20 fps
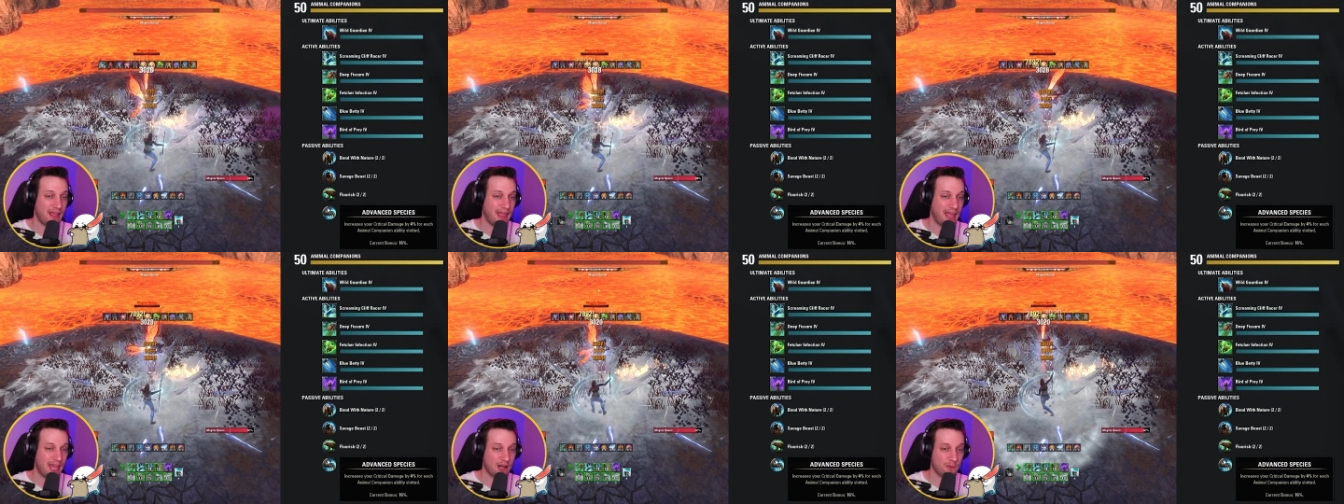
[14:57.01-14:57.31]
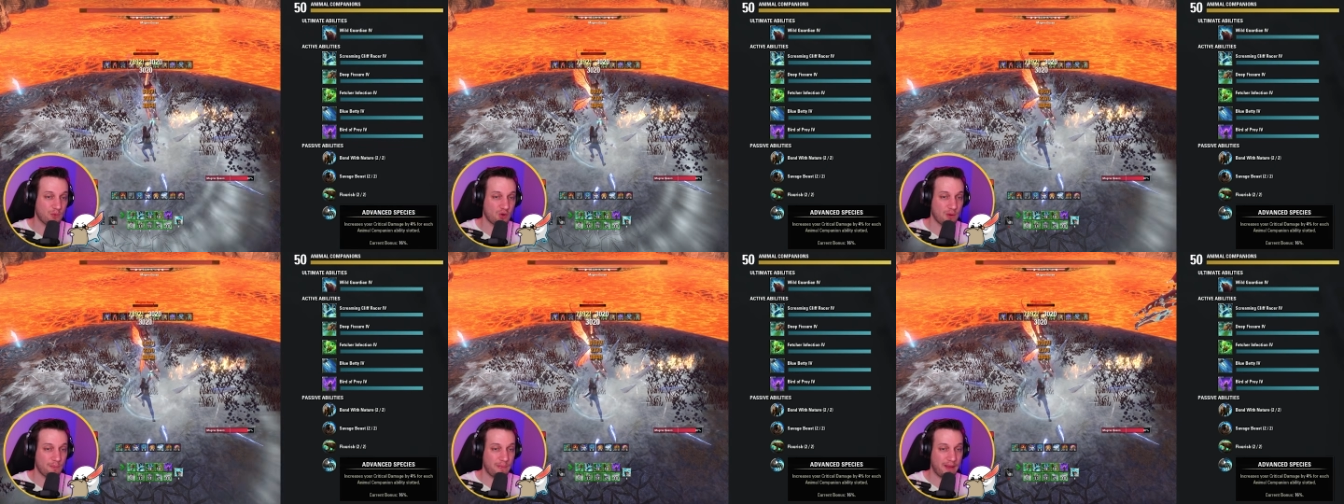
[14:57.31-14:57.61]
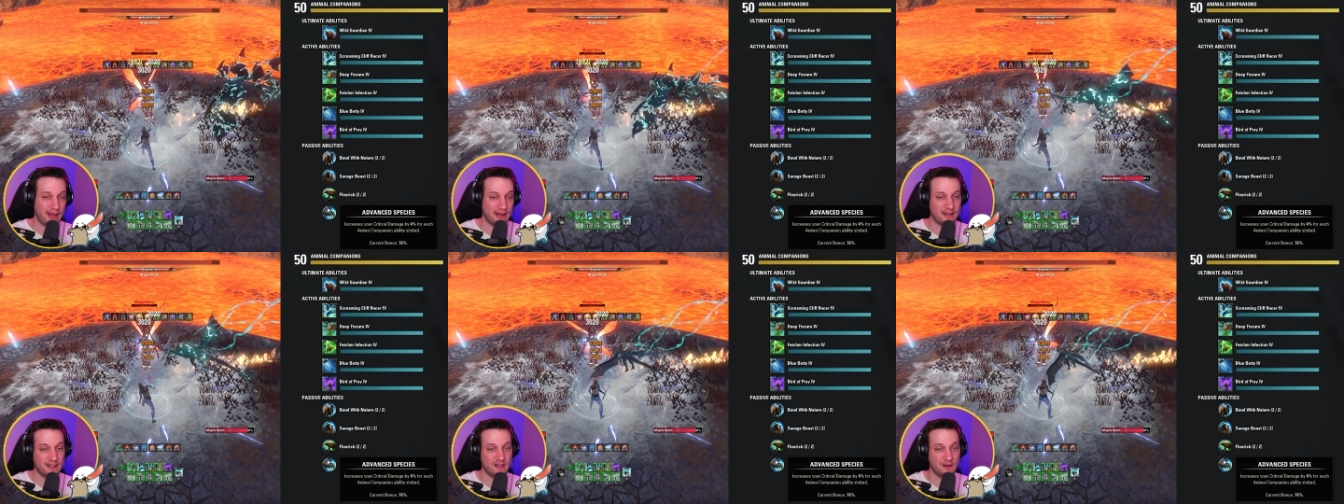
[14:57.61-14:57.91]
animal
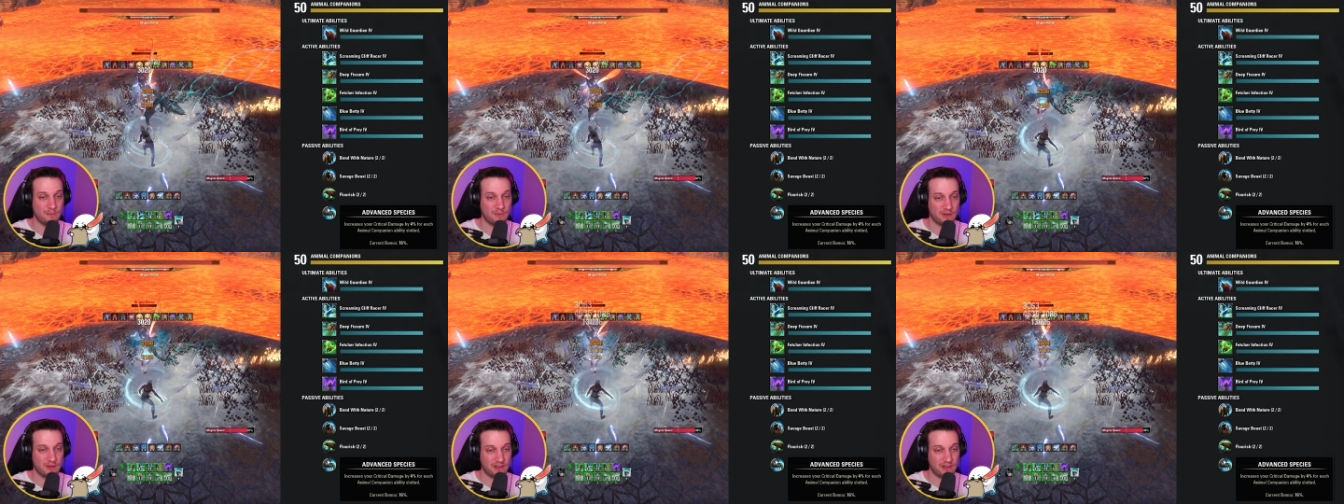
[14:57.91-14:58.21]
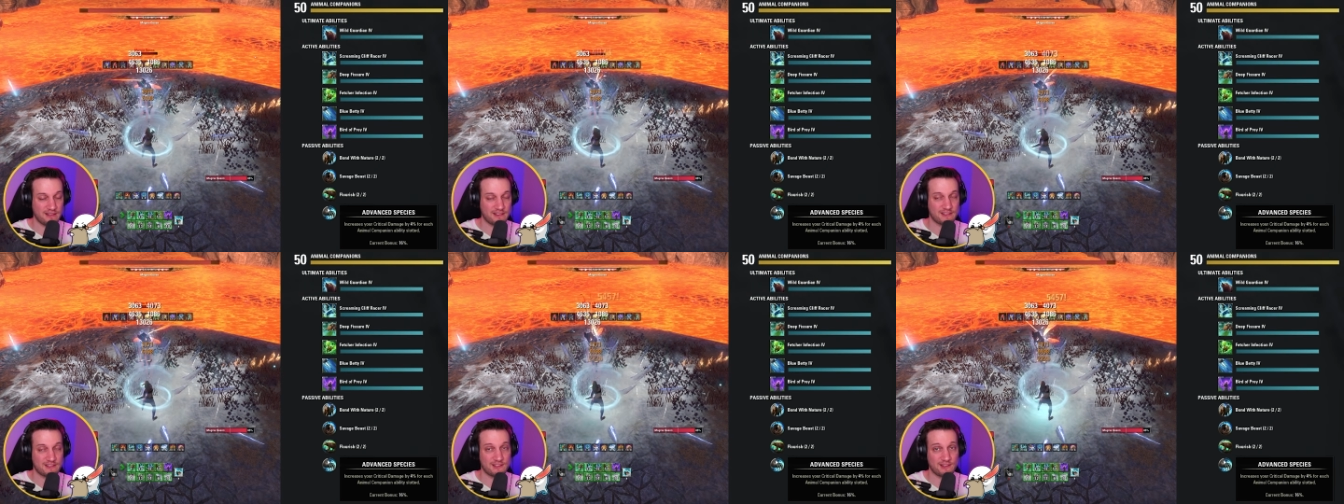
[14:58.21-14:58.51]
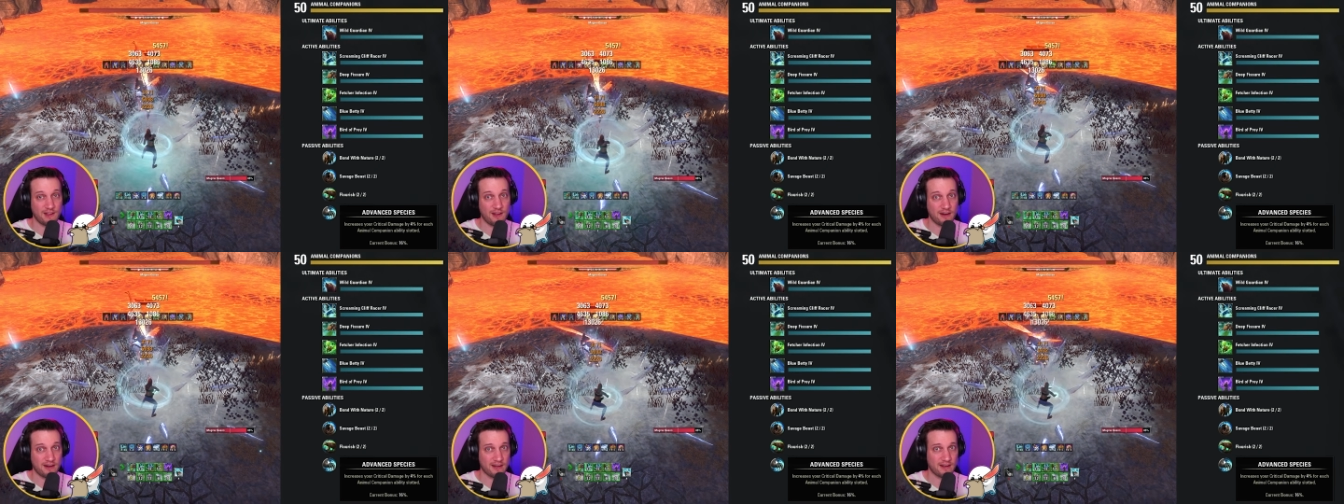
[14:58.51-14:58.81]
companion ability
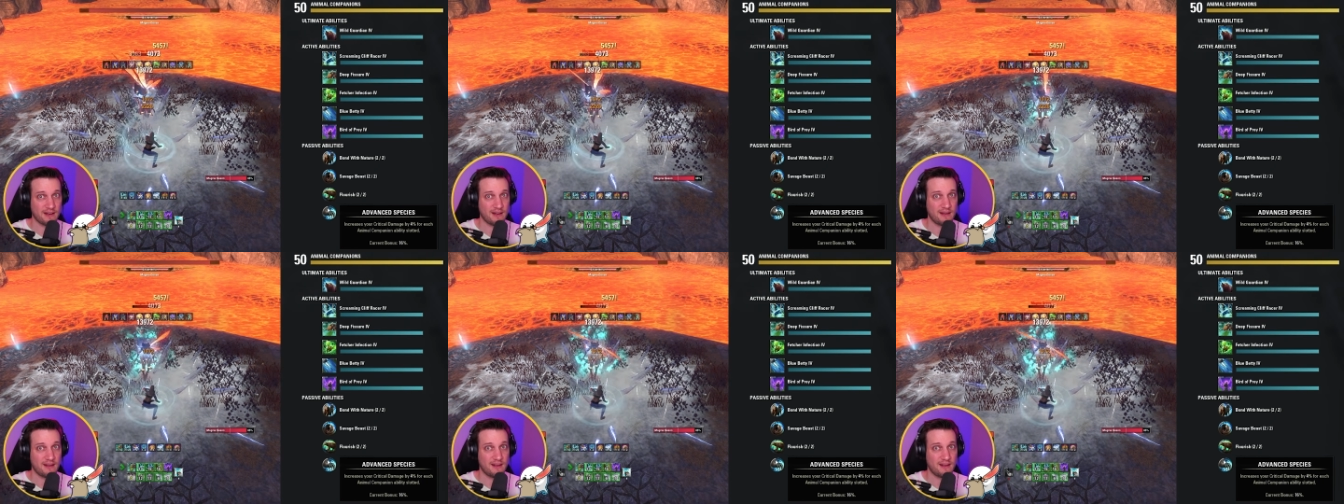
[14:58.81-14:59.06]
slotted,